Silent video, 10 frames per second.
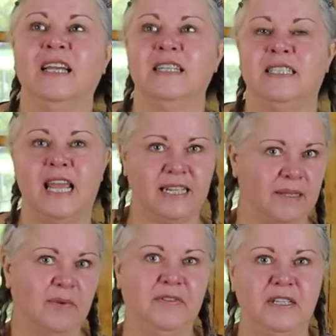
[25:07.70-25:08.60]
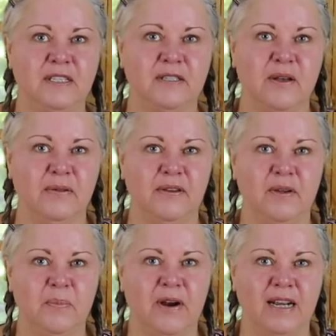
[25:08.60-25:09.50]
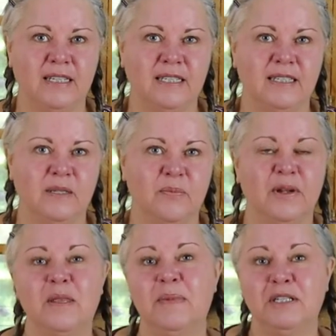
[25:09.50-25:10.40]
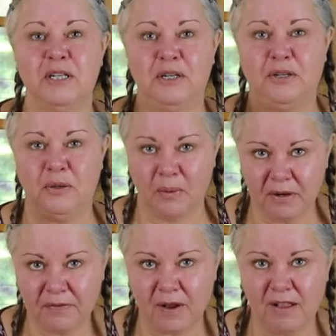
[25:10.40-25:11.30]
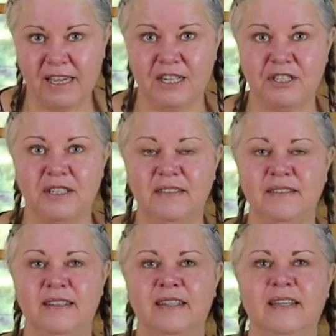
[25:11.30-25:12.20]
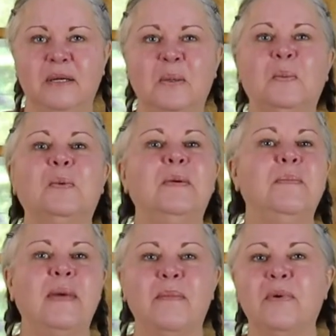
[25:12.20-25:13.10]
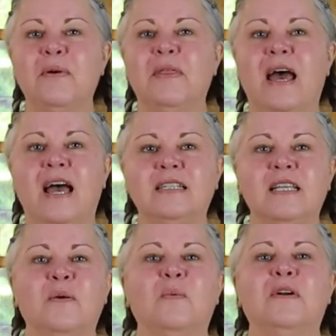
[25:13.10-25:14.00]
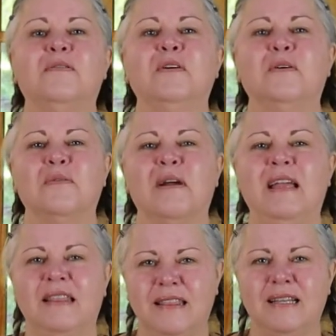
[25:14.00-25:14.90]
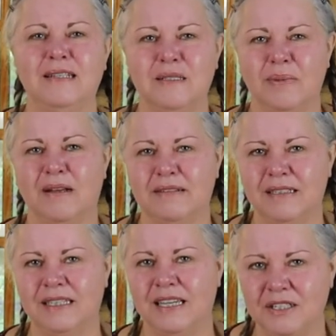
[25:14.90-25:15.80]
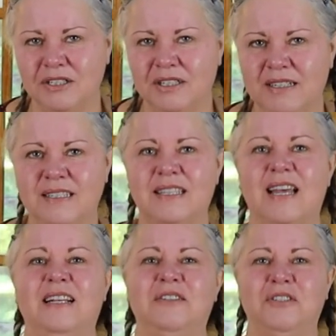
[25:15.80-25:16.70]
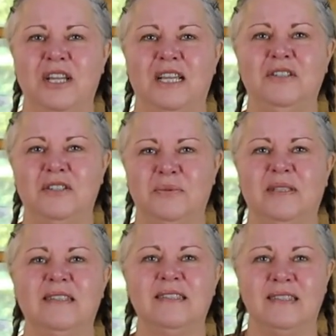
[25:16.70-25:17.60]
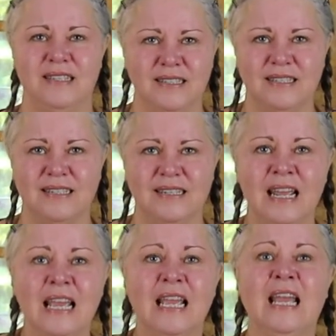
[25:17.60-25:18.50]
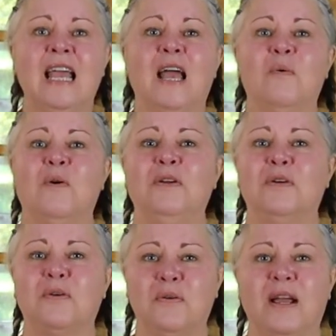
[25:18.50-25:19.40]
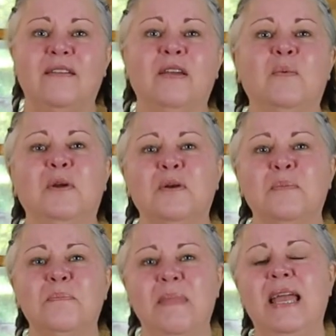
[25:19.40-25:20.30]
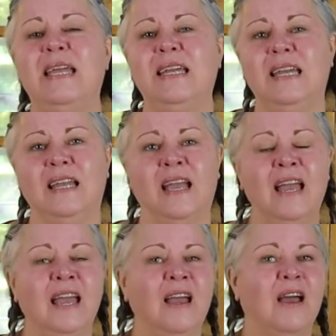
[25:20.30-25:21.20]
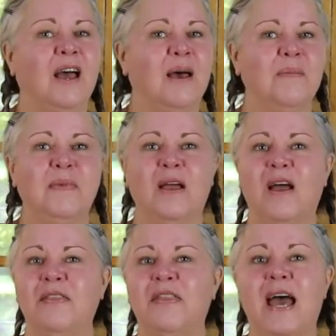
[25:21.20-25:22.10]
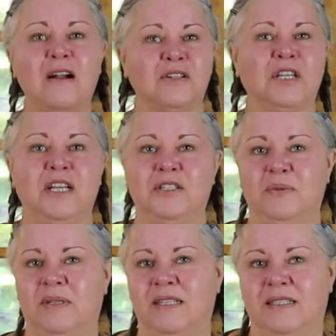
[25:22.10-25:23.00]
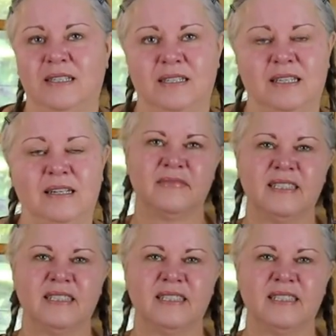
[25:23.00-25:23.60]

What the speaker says: Take some of these slow living practices and bring them into your fall kitchen. Remember that one of the great things about the kitchen is that it changes with the season, and what you're craving, what you're making, that all changes with the season.